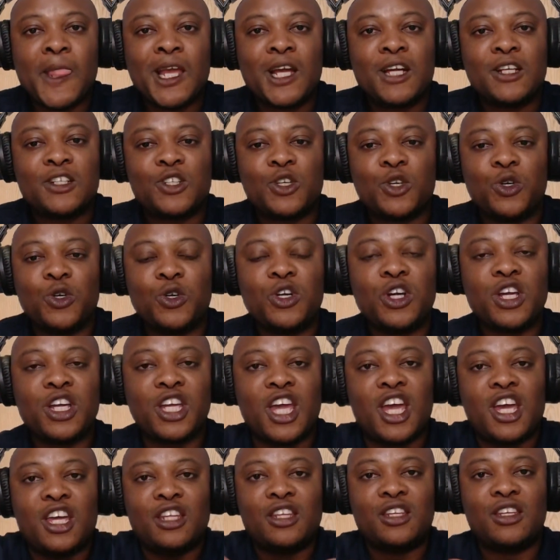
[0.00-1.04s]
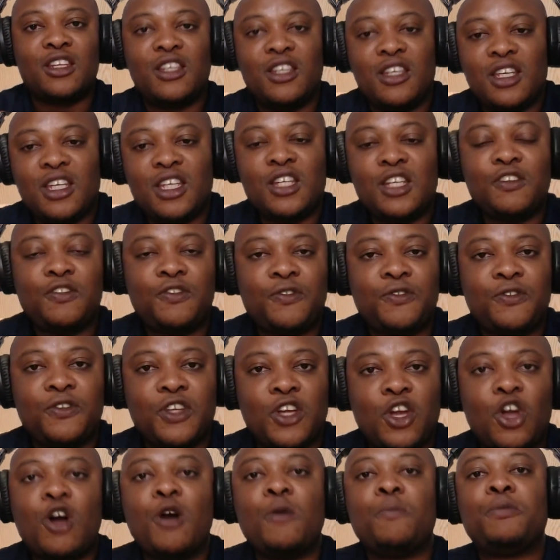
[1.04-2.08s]
So again, if the
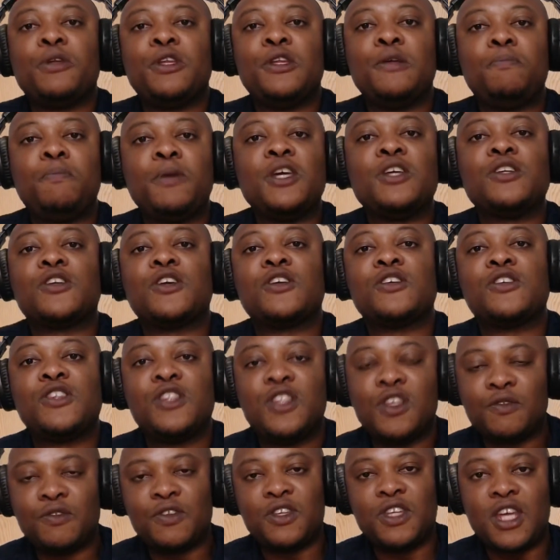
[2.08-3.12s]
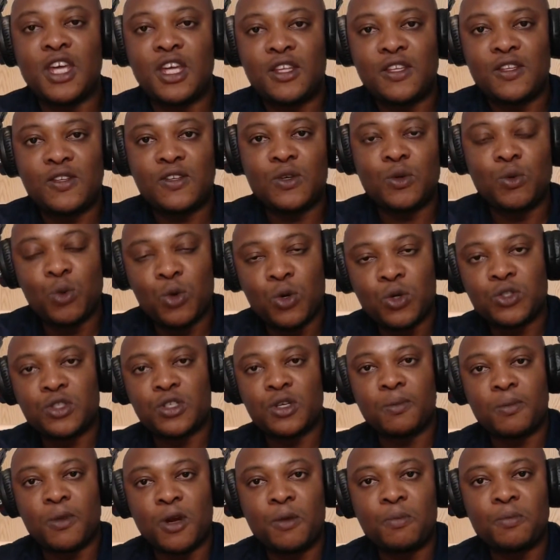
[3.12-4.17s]
company pays us dividends, so we hold
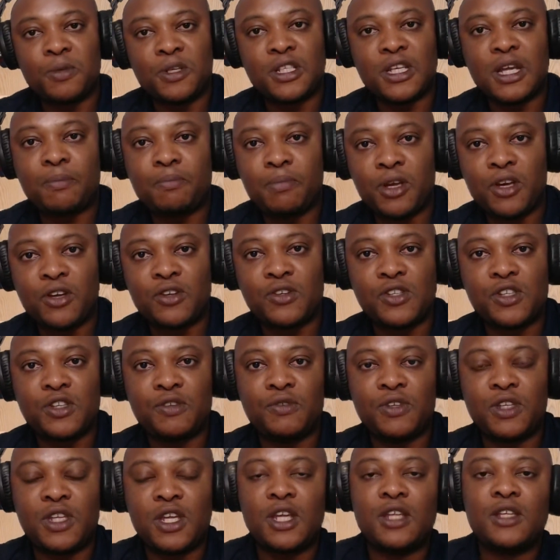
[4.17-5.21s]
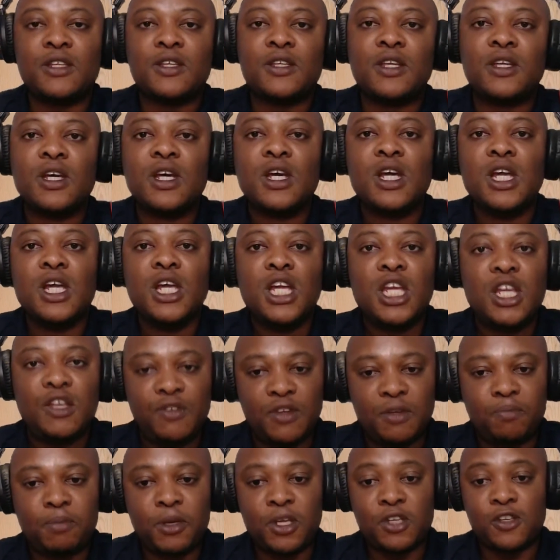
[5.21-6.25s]
some companies that pay us dividends. If
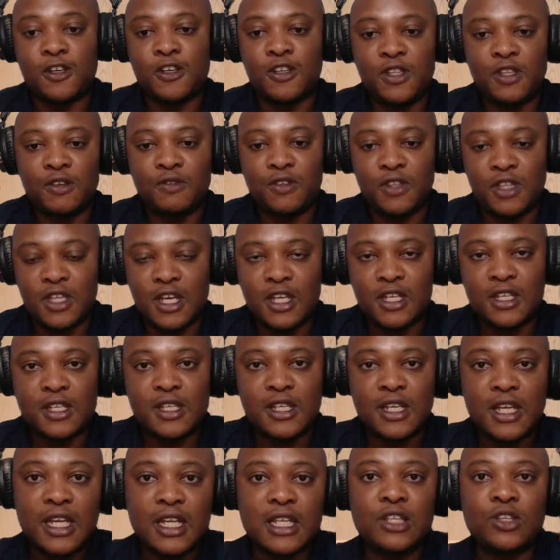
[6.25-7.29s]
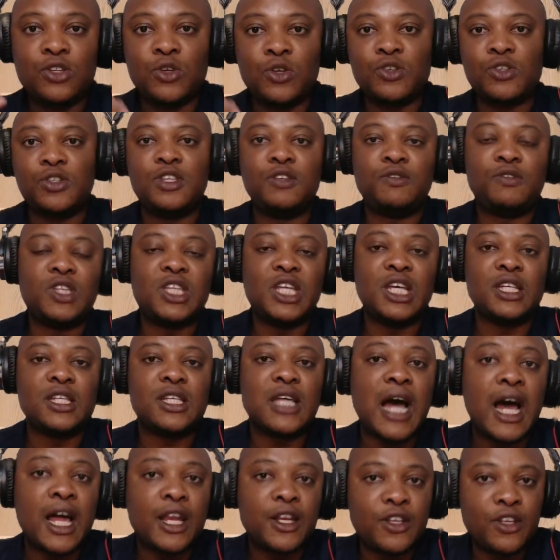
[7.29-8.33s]
it pays us dividends, those dividends
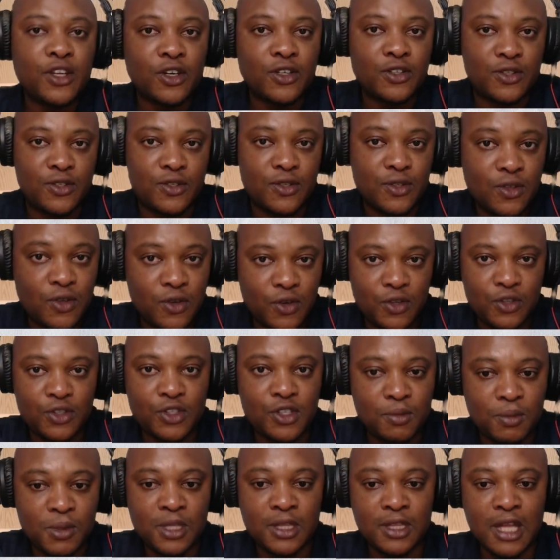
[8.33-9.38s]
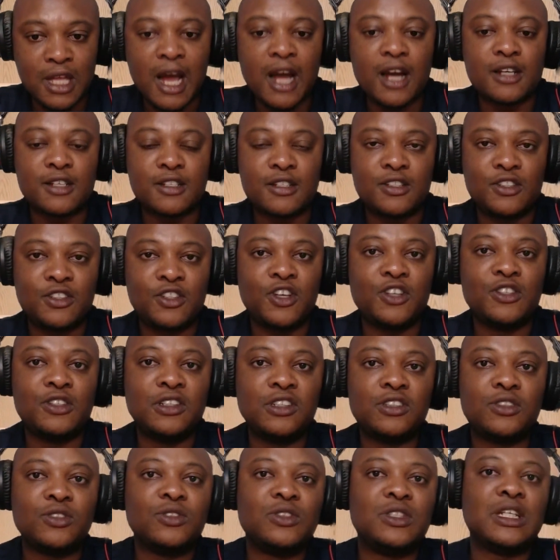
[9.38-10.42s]
are not going to be taxed. You don't
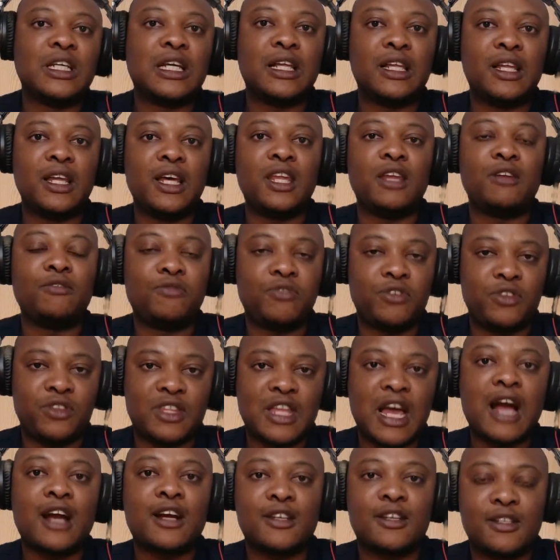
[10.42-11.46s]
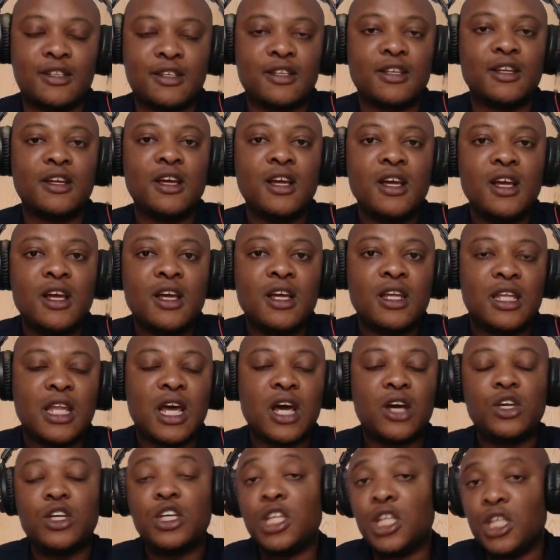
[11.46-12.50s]
need to declare them for tax.
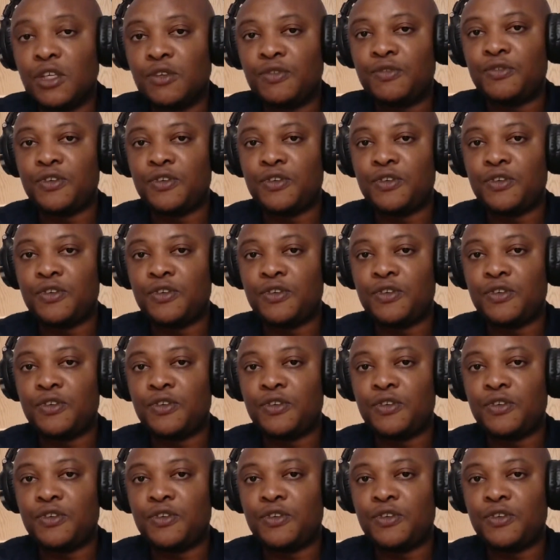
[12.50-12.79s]
Now, if,